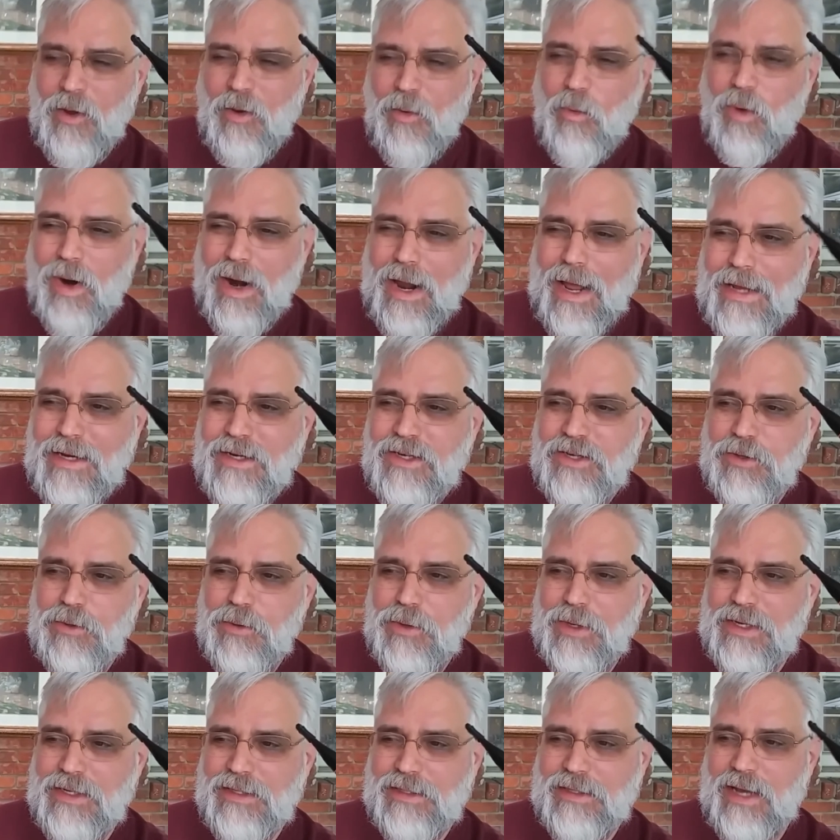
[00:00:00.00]
What I do
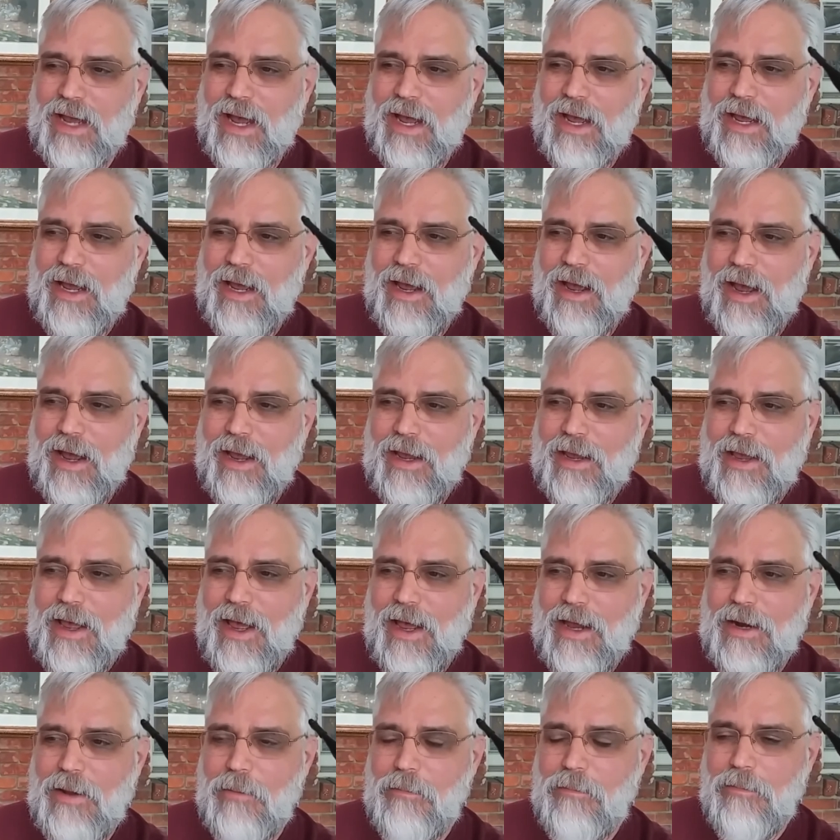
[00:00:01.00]
is I, I
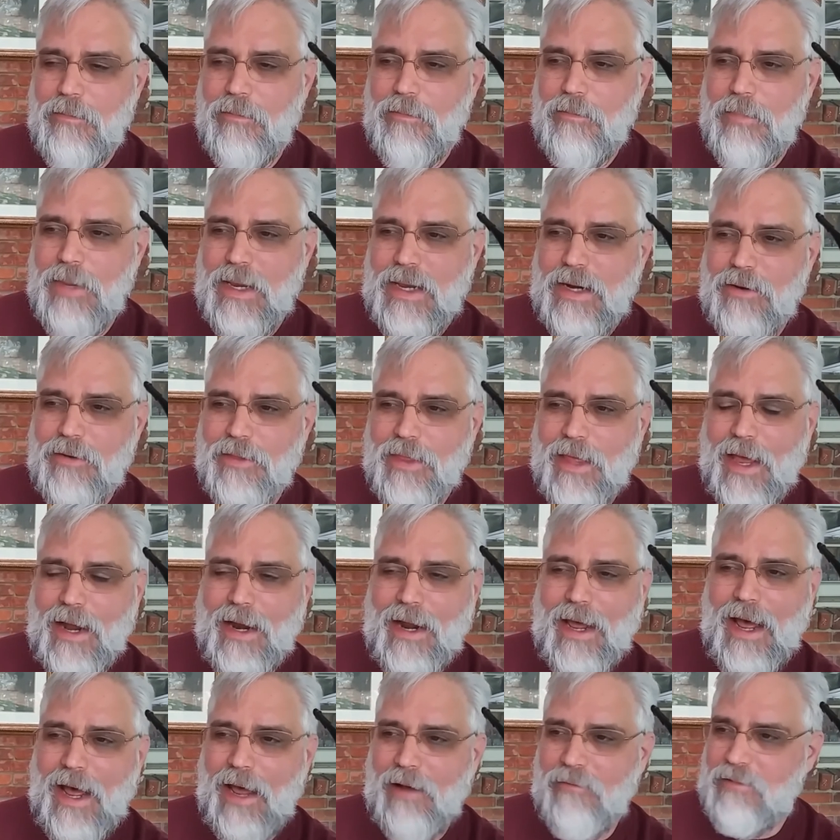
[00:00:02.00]
kind of meter that
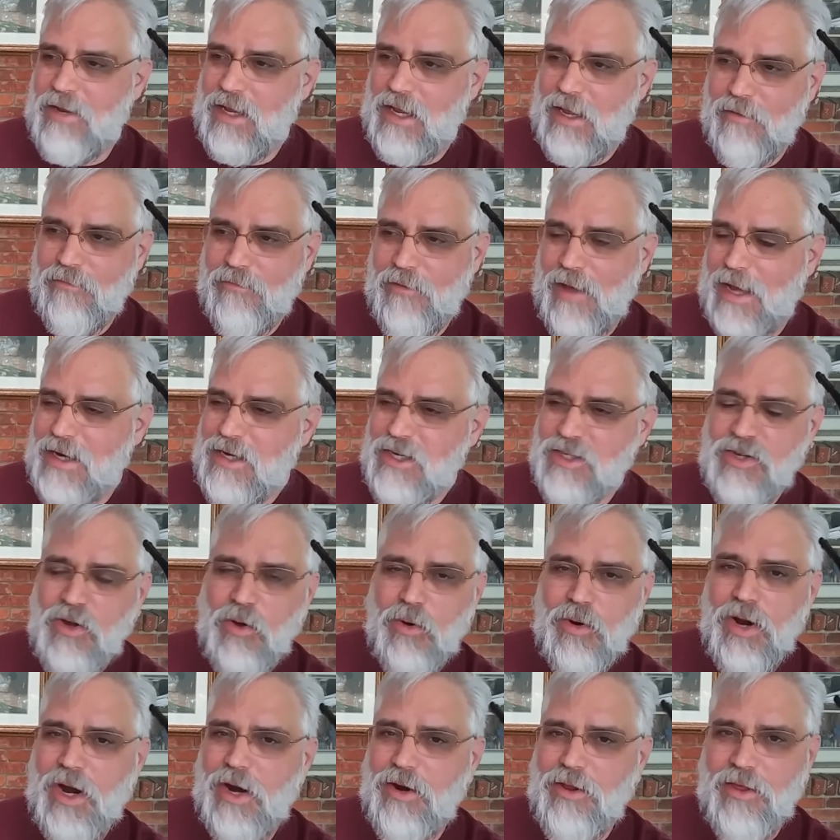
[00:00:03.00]
out. If I just
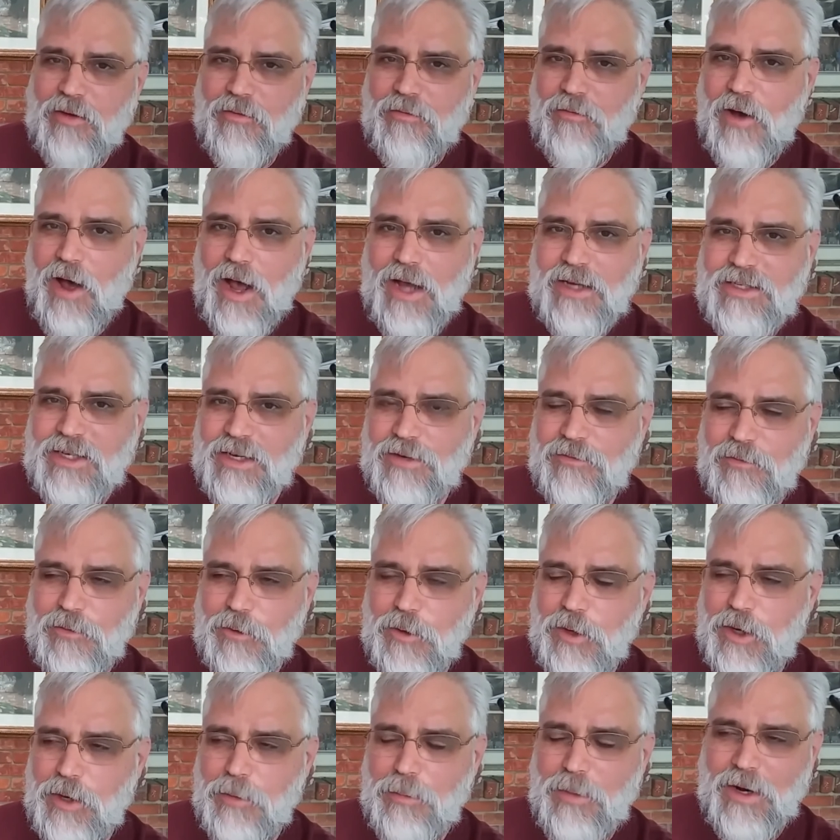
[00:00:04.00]
hold under the faucet for
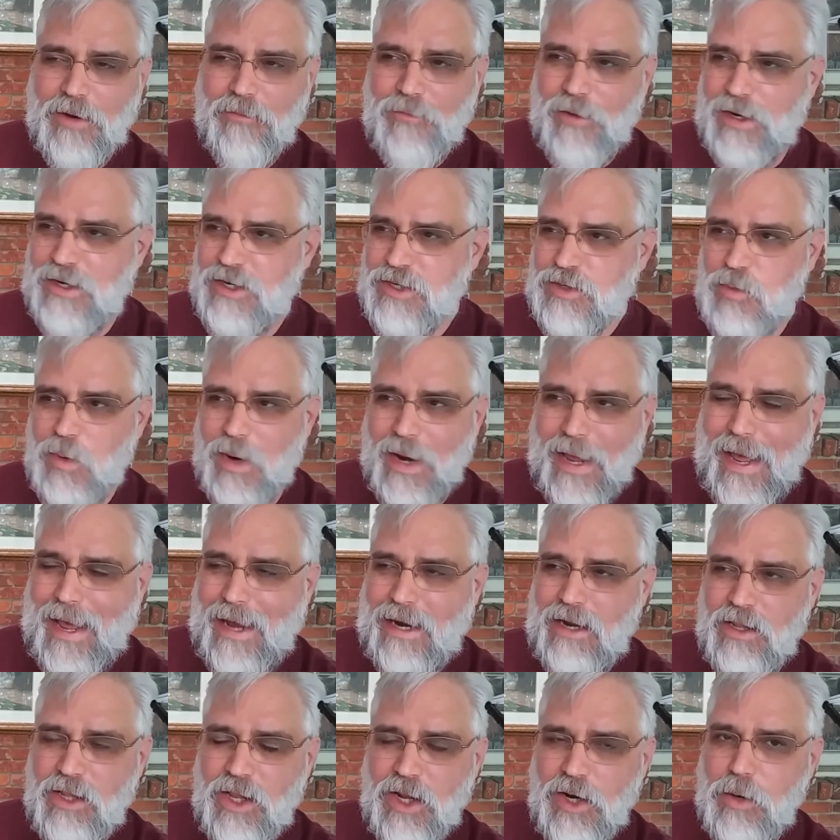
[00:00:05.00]
a little bit, if I just want to add
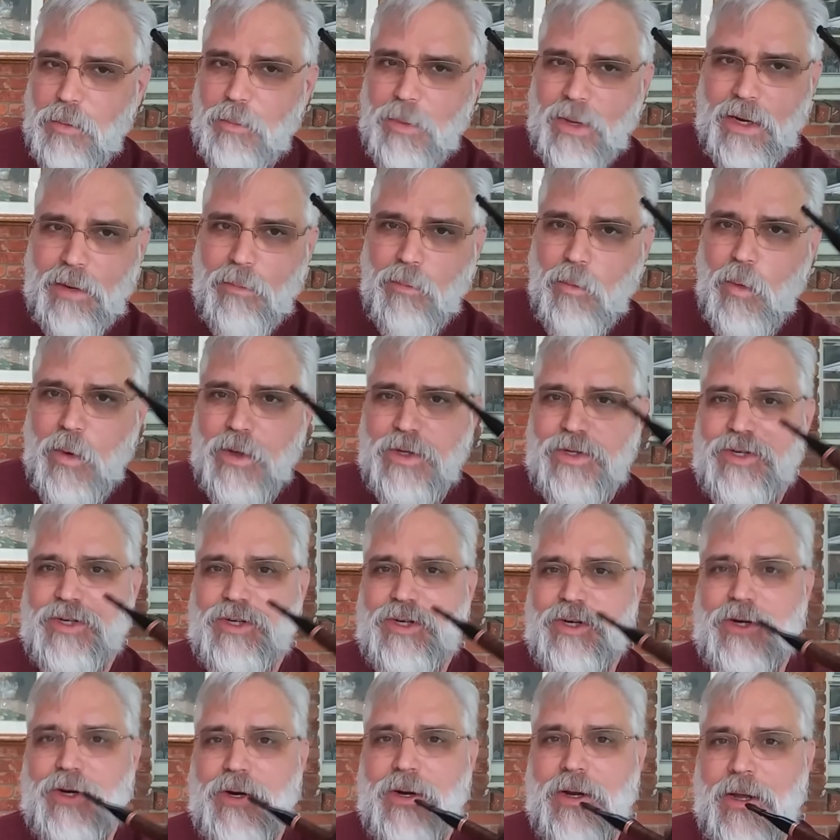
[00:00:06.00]
a little bit of
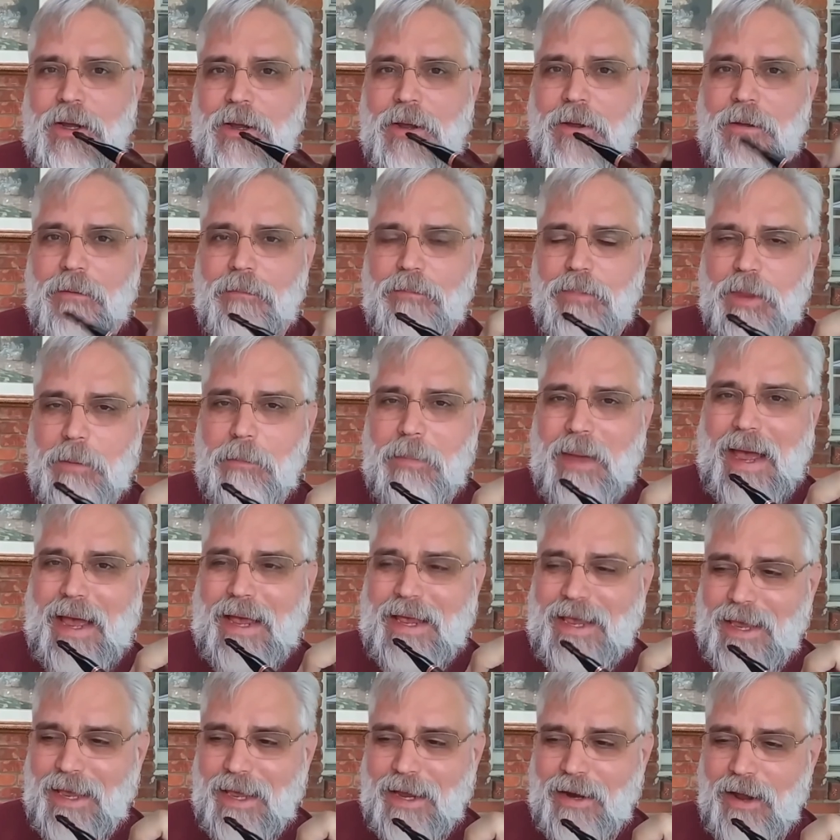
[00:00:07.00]
moisture
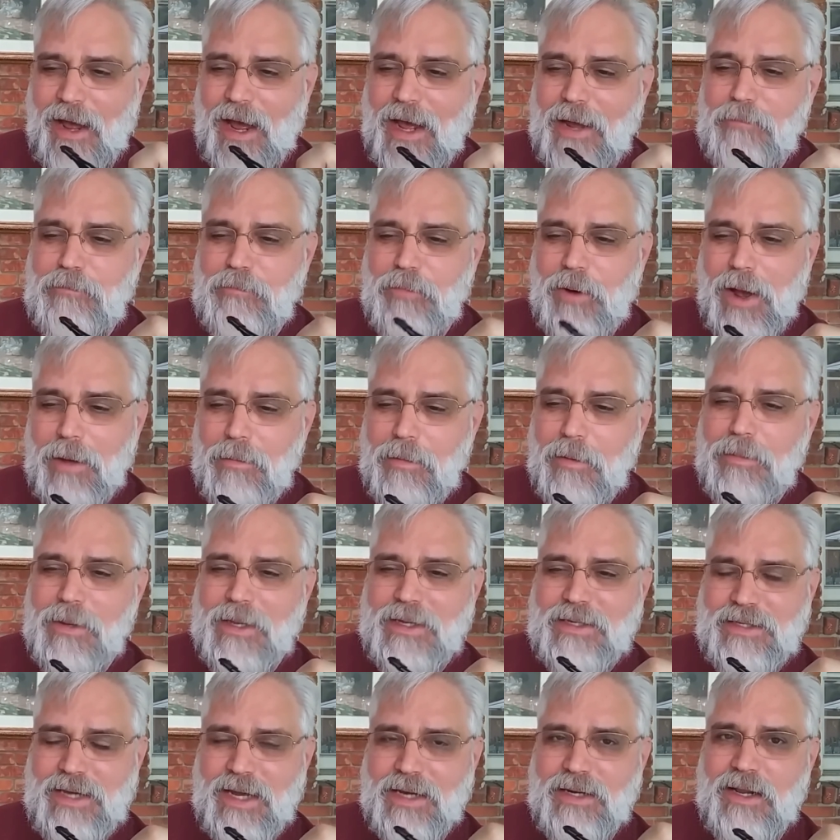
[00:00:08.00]
back in. I
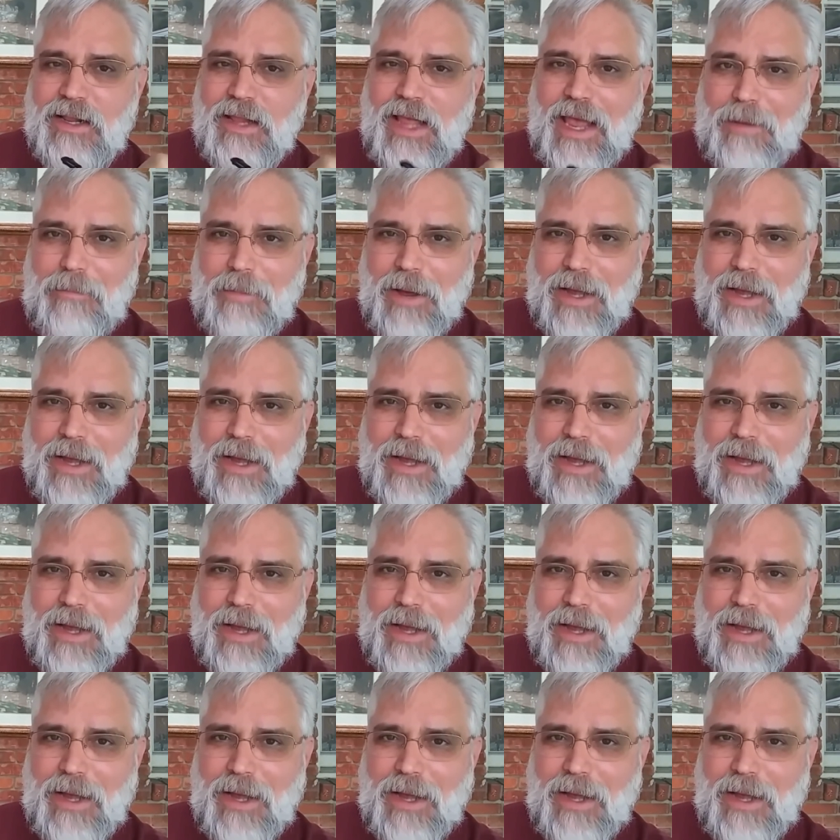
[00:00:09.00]
probably tend to like my